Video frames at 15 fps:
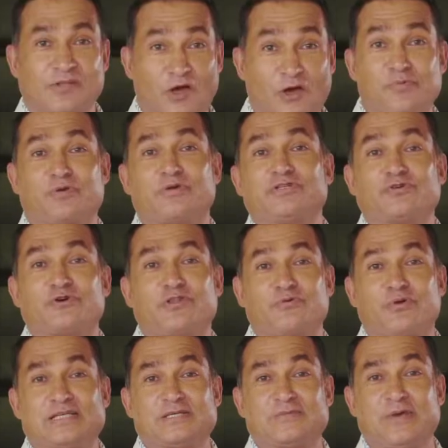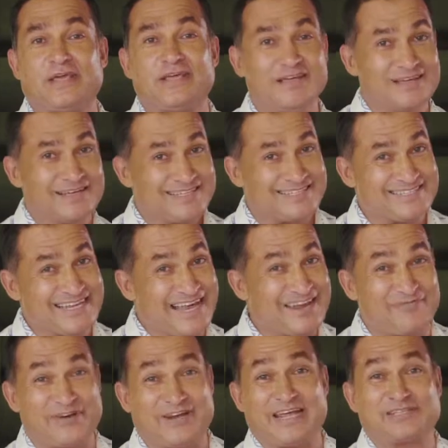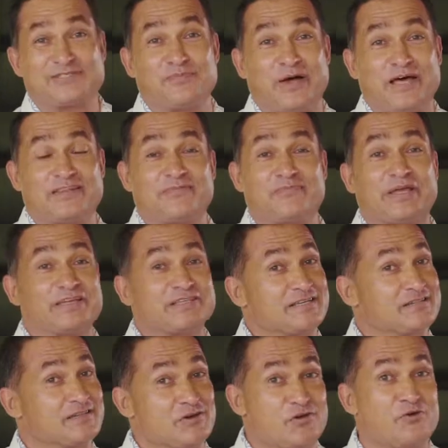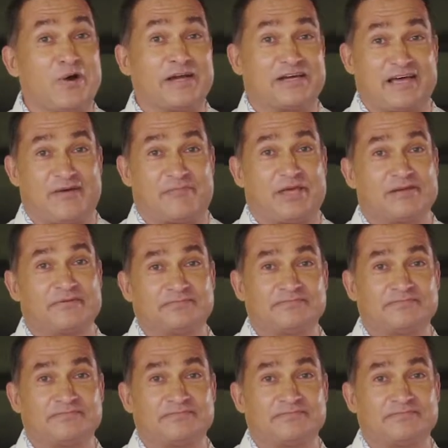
Hope you enjoy the recipe. Stay for next month because there's a new one coming.